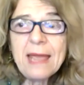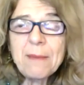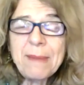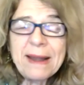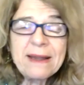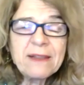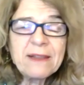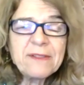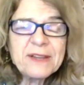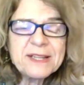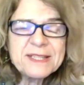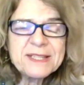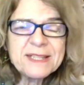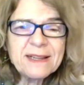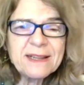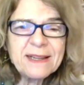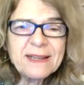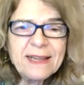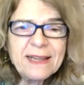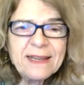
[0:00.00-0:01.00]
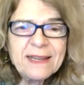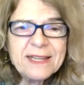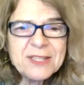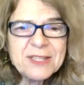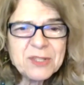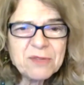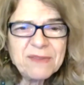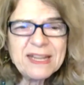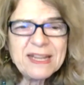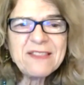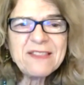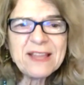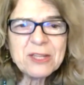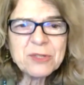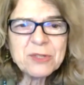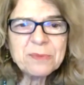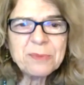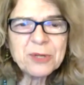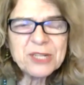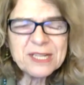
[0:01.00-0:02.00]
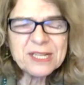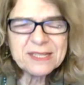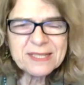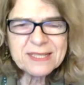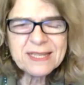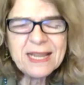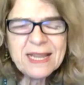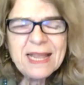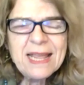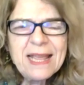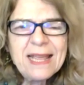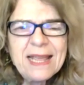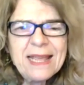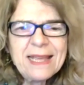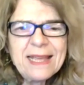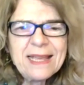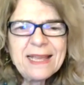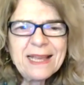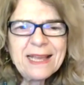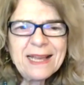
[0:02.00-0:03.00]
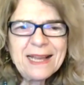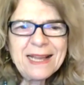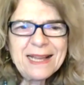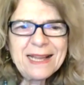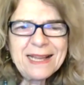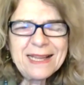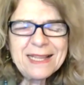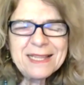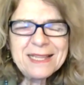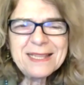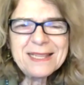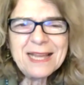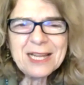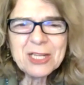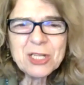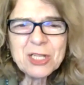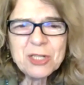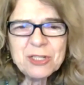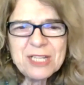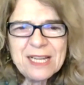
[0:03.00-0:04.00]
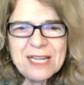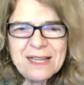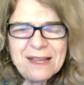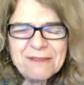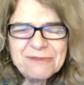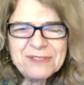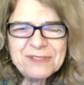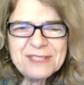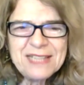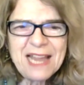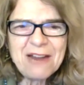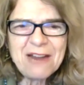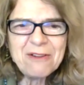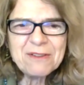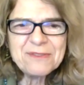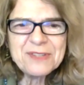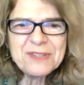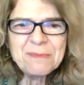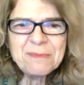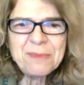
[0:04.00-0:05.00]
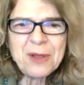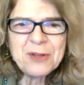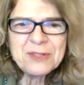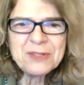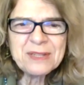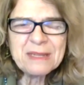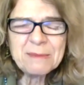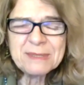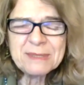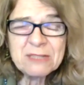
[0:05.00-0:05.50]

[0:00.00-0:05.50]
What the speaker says: Apparently, there is a list of 8,000 products that could have tariffs imposed on them.